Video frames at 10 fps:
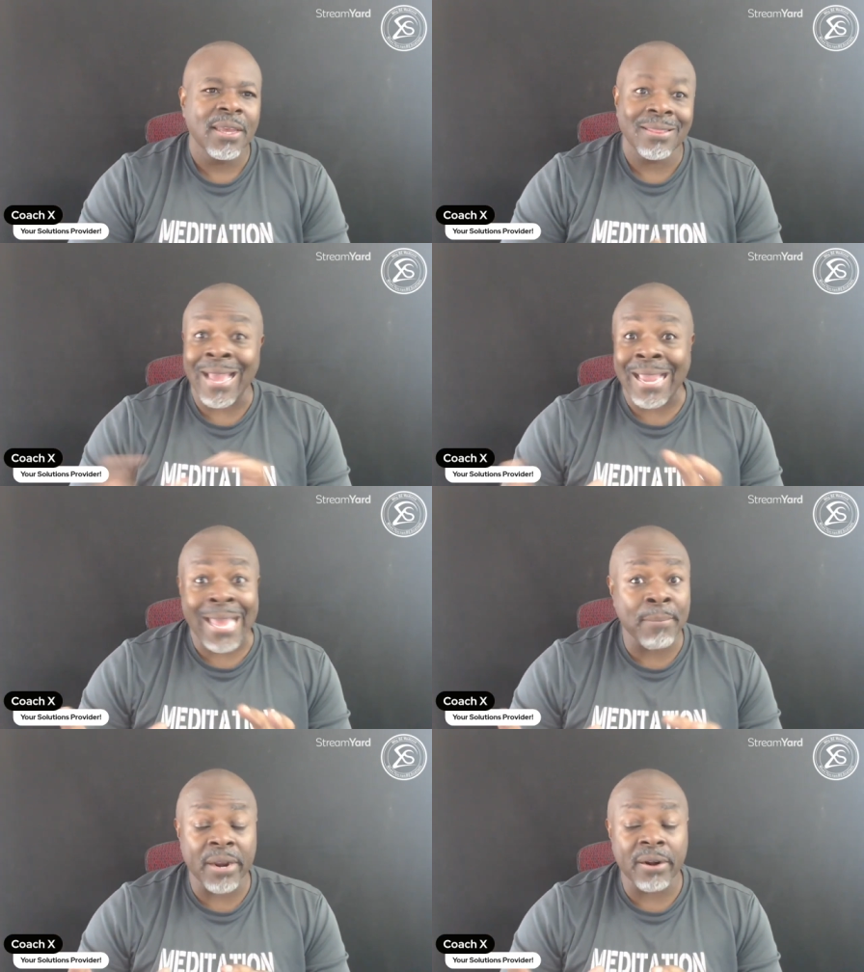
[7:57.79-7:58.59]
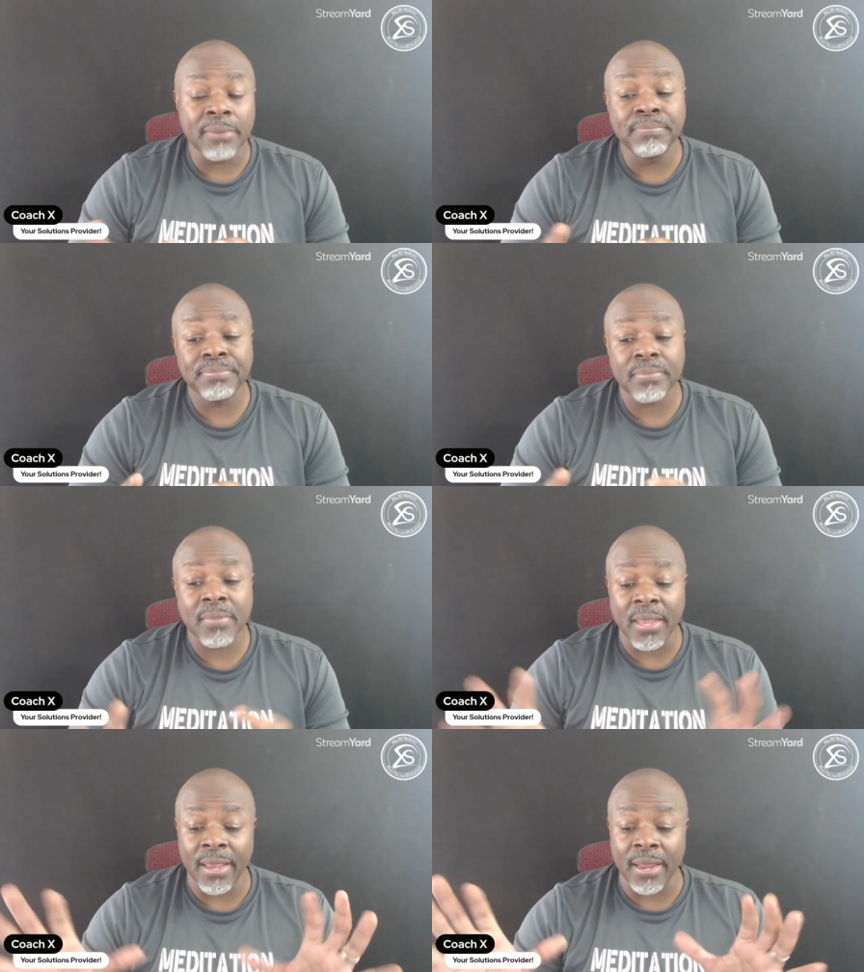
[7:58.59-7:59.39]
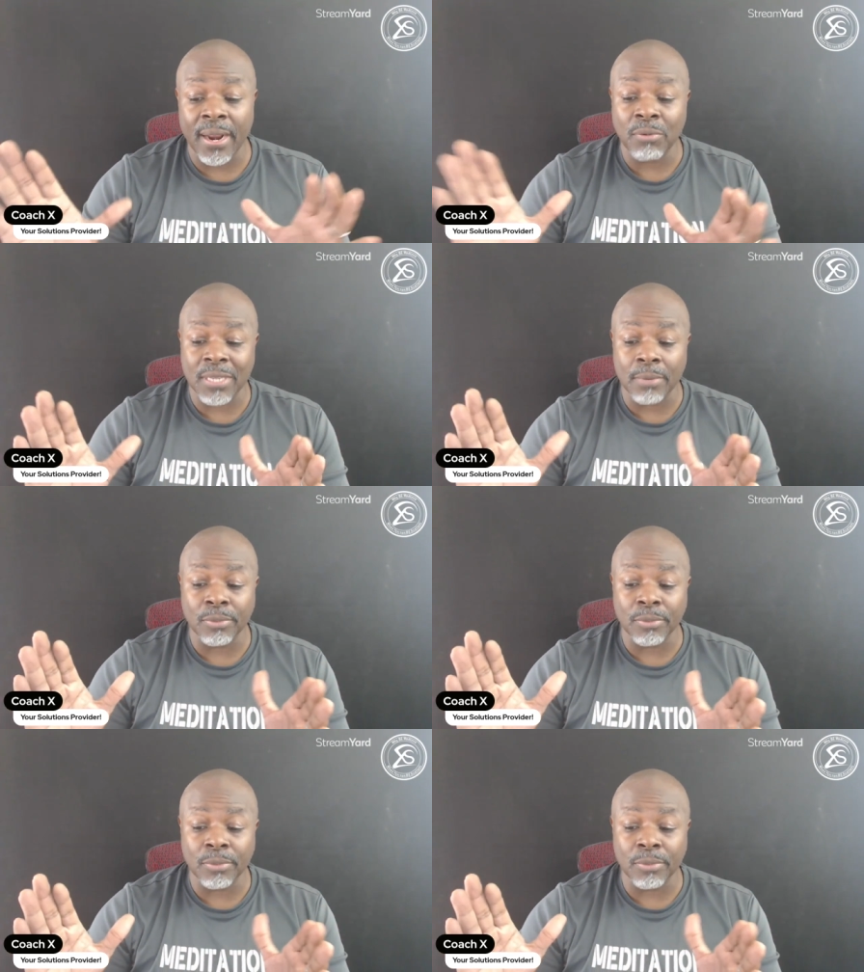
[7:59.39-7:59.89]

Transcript: That got better. And I was able